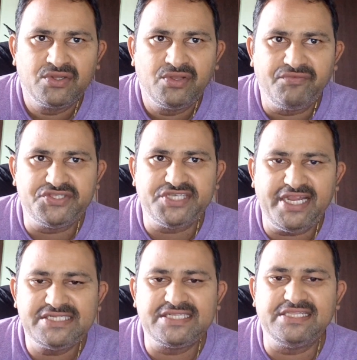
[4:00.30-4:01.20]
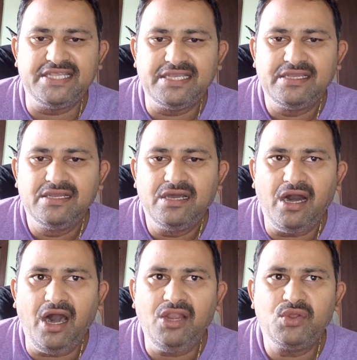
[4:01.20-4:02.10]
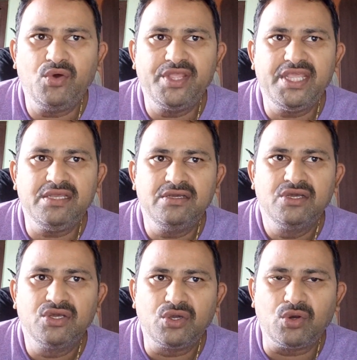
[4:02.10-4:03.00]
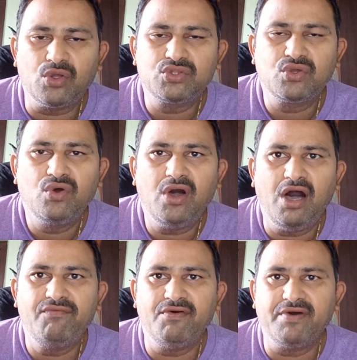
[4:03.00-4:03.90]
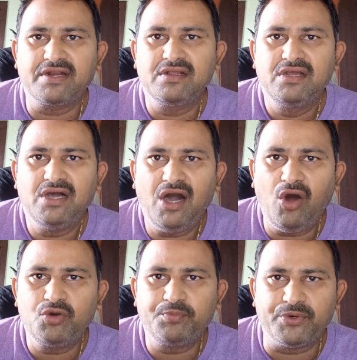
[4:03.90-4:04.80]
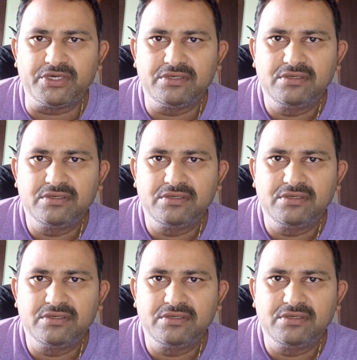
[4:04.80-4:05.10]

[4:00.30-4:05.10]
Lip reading: which aids in the ongoing growth of our output.